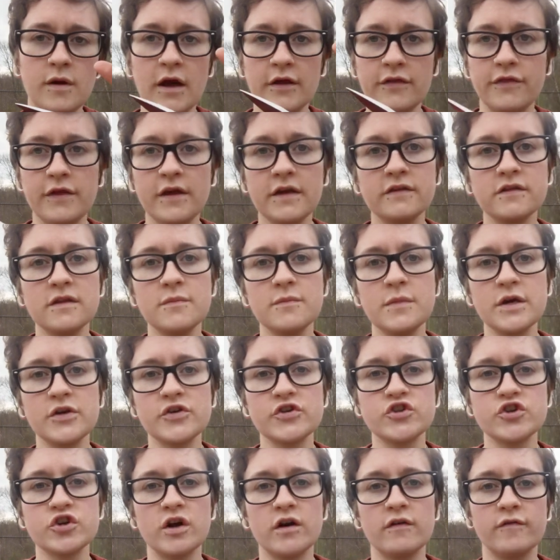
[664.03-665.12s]
I think the
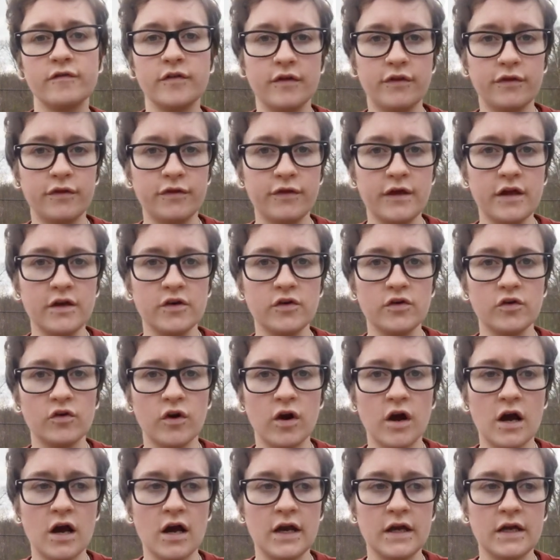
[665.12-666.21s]
mixture of the thin
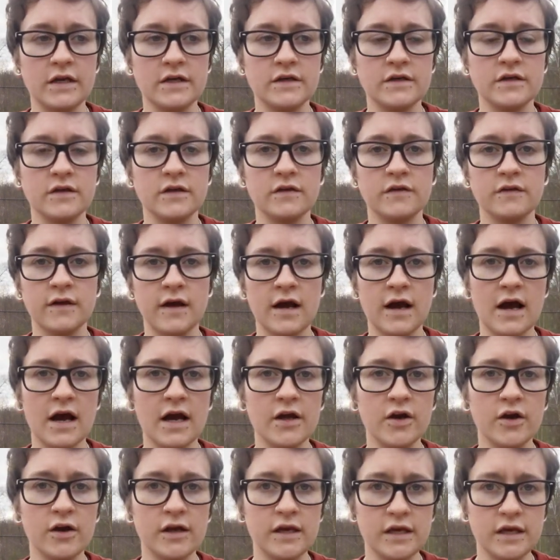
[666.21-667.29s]
grind, the
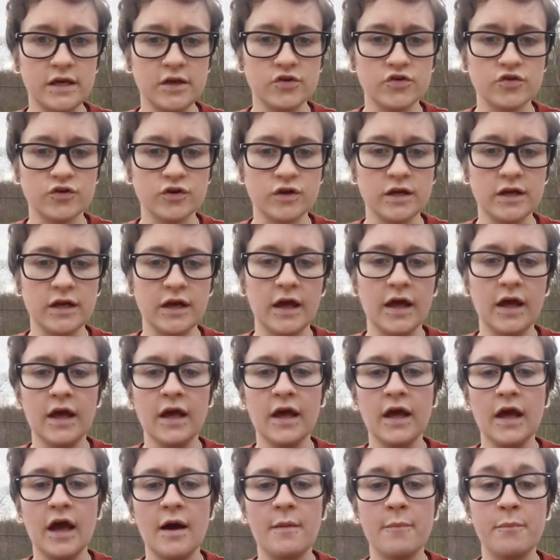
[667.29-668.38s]
higher heat treat,
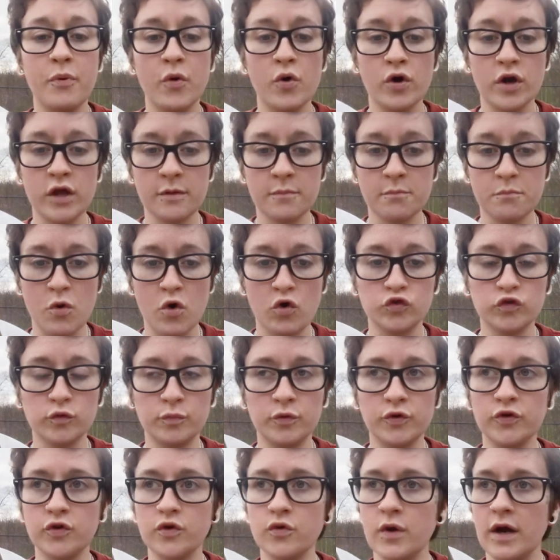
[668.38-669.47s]
and putting
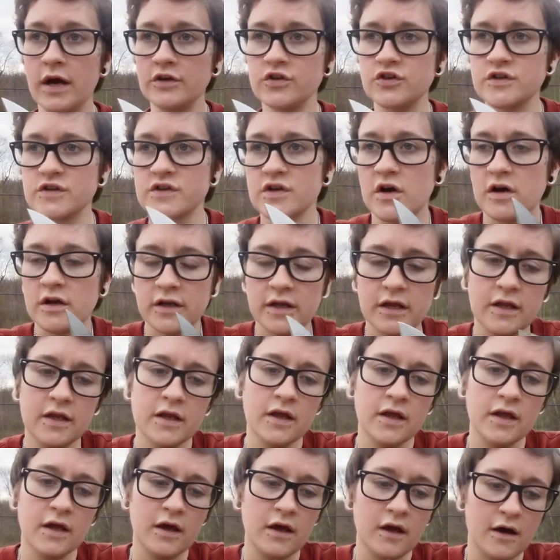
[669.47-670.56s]
multiple new edges on it.
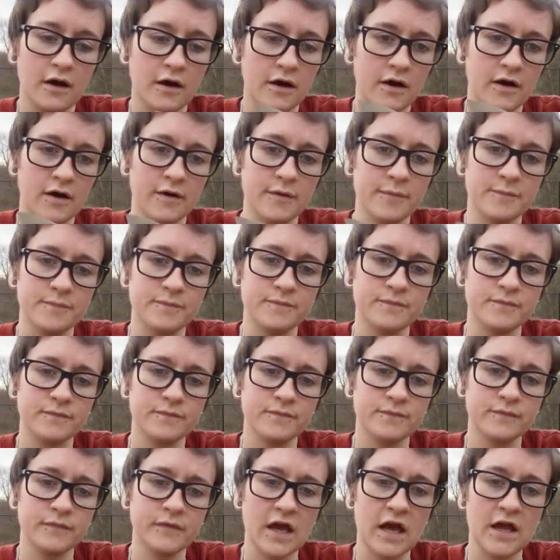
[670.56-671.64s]
Um,
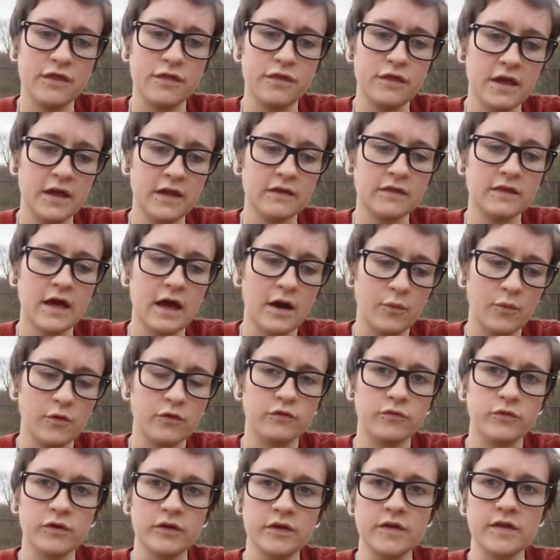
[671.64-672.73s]
I think that
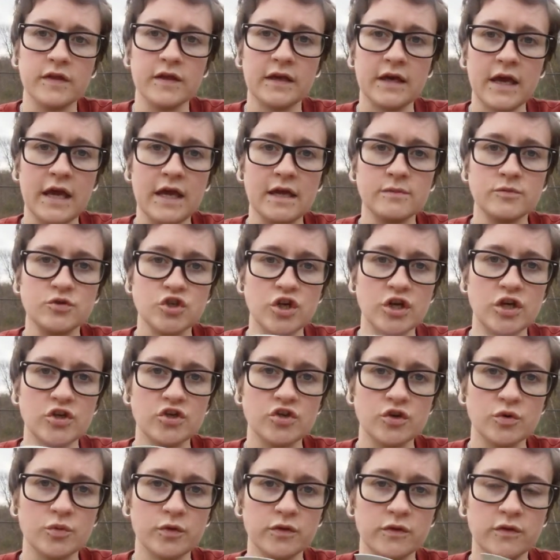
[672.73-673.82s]
was really the game
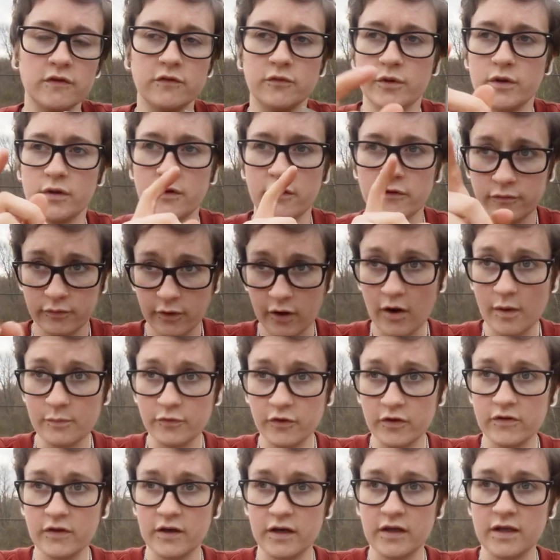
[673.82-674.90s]
changer with this one. And i I'm
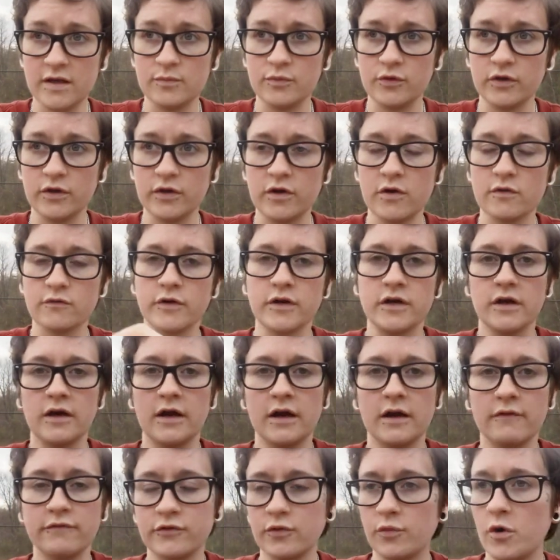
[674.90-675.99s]
sorry that I keep looking over here. I
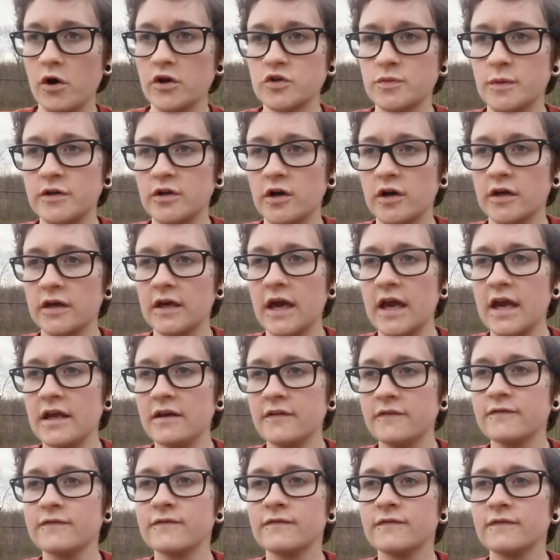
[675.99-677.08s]
have to watch my dog.
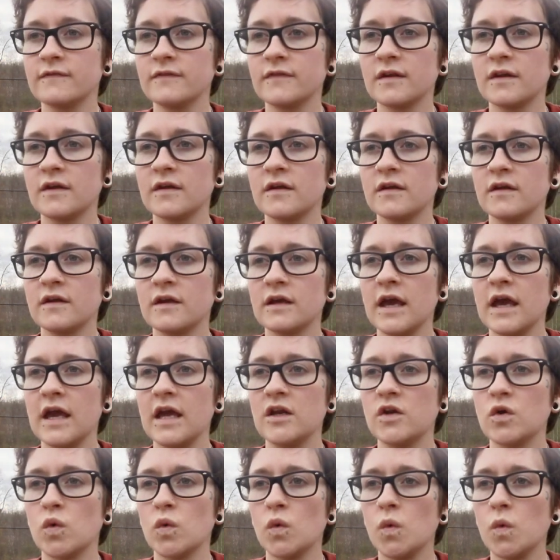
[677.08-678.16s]
Kane,
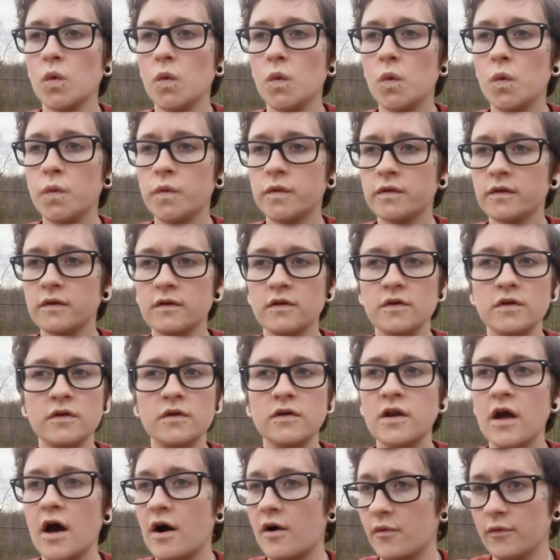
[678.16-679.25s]
Kane,
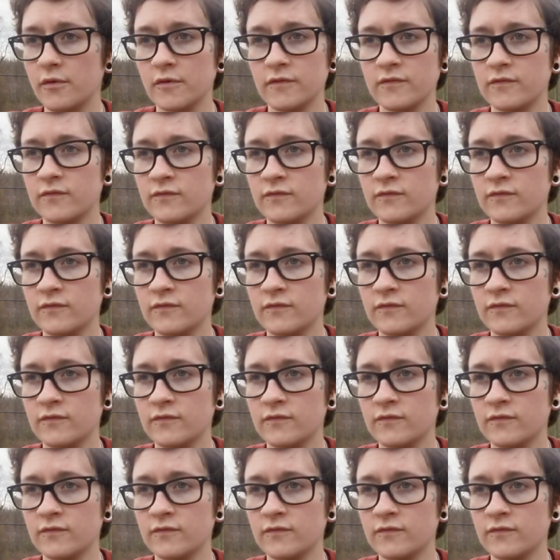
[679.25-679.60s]
no.